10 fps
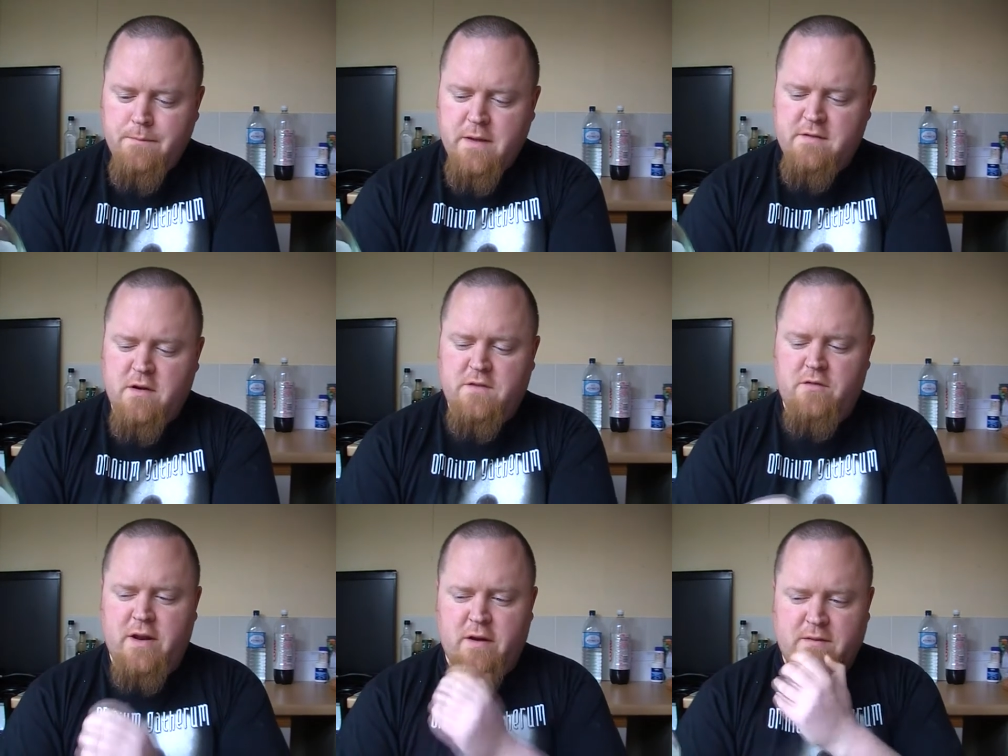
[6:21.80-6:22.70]
It's got this
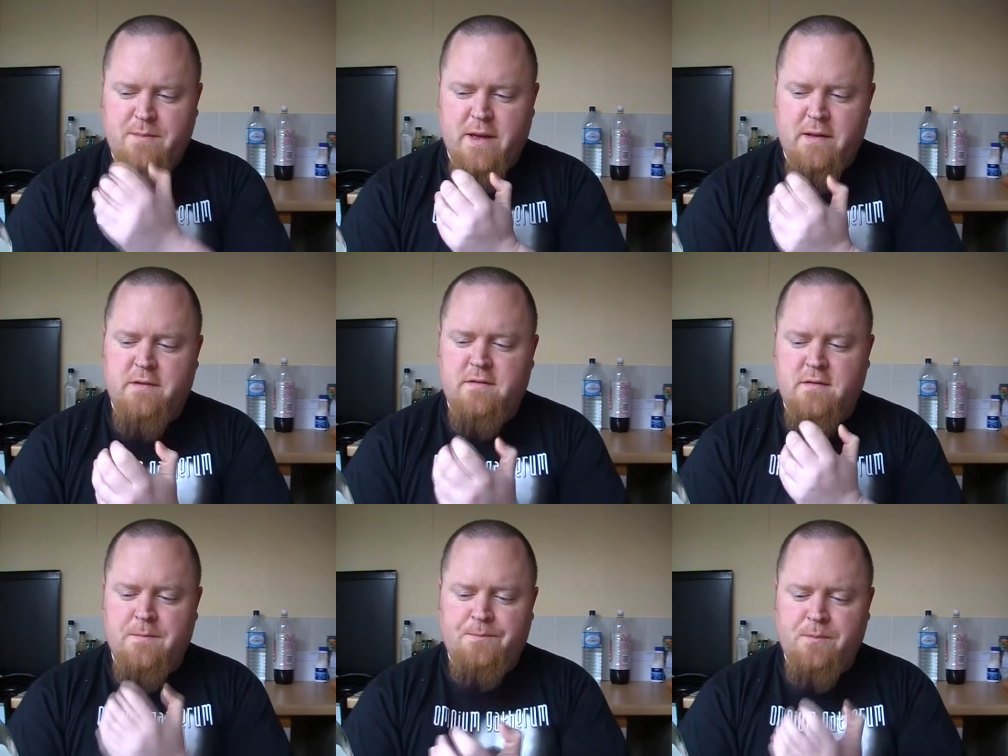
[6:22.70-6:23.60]
really nice
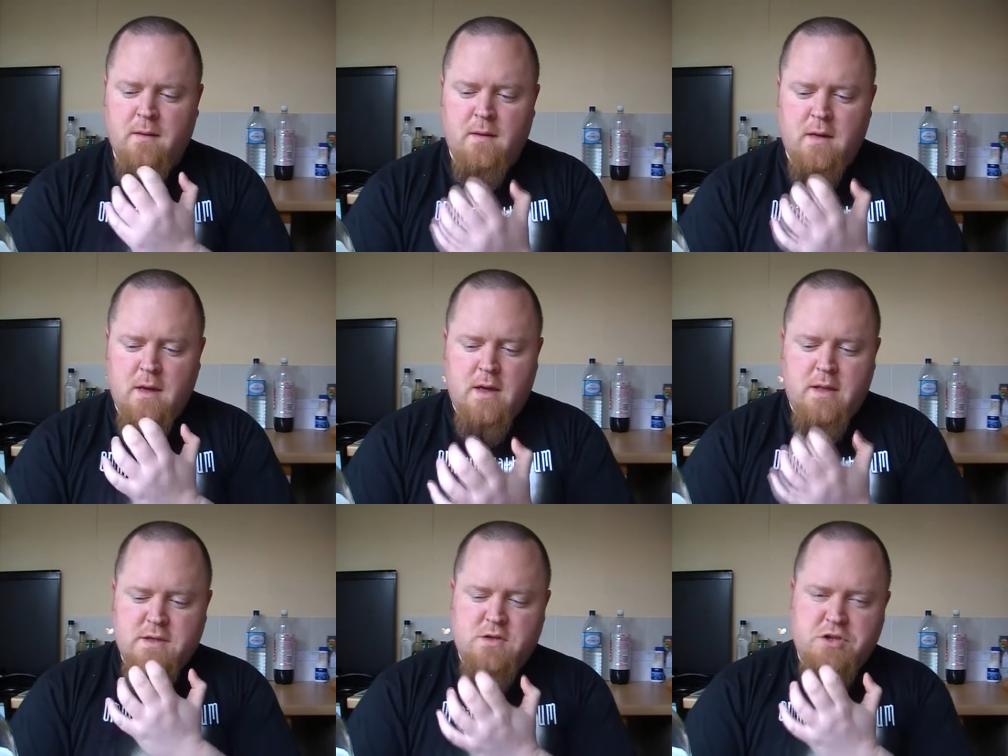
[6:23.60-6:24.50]
bitterness.
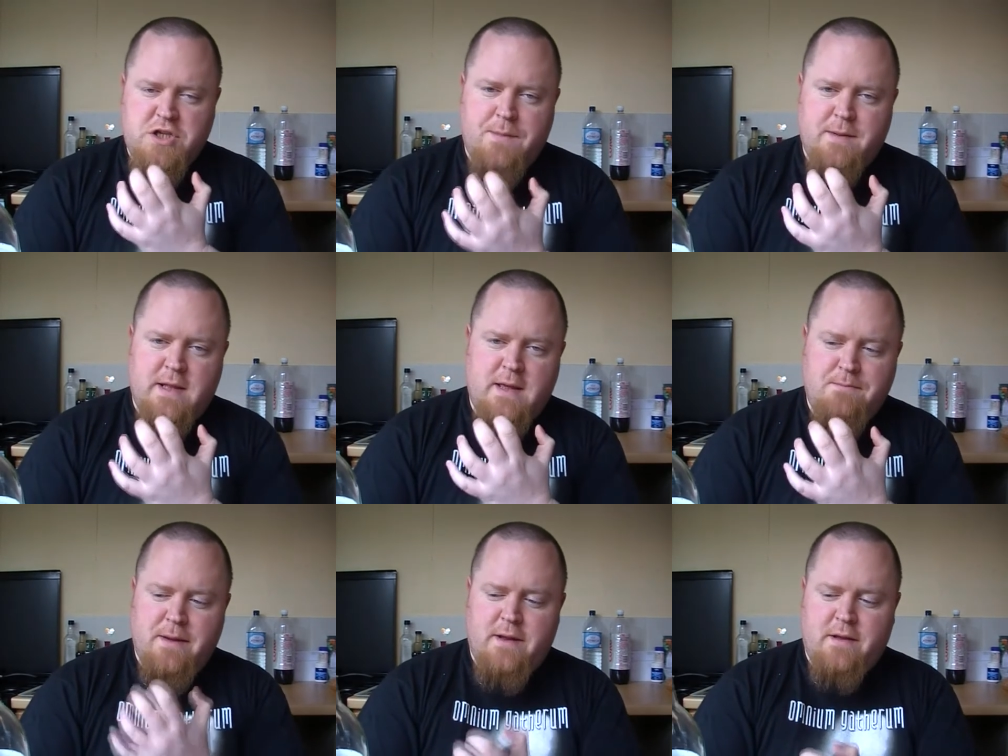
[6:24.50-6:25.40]
The sort of Shepherd Neame
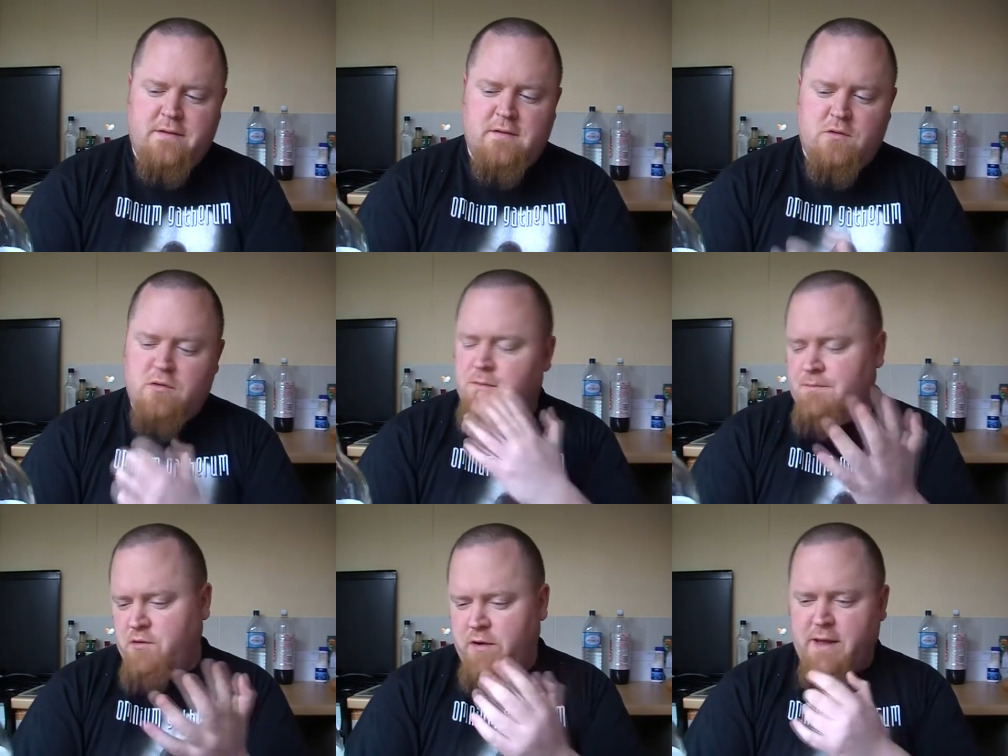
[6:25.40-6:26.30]
bitterness or
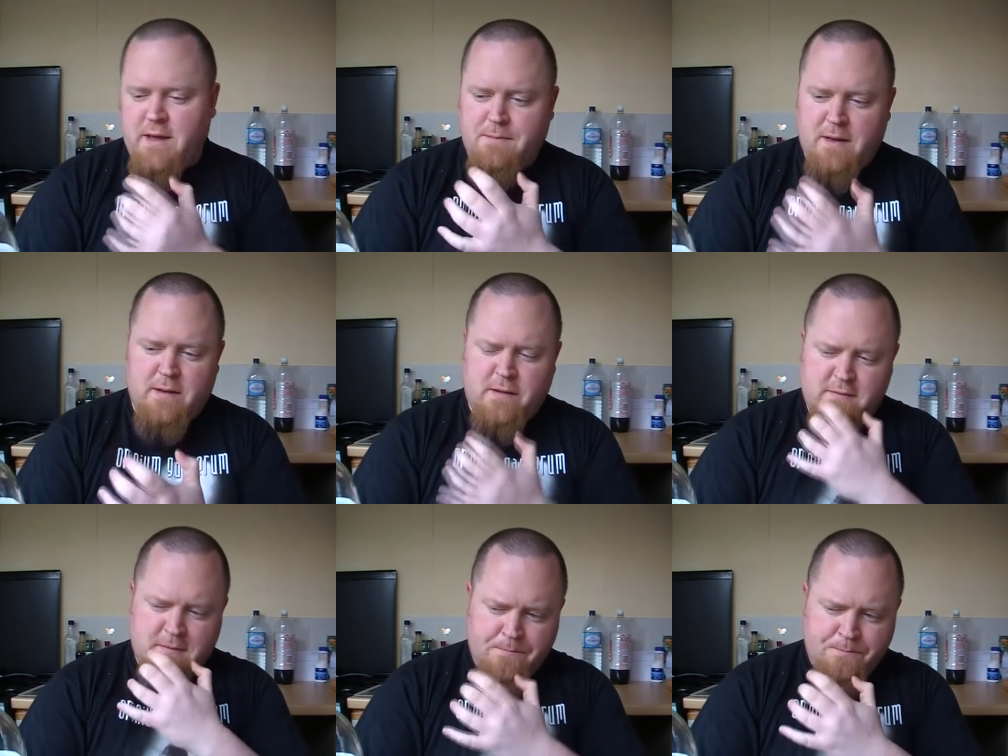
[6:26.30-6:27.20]
Greene King bitterness.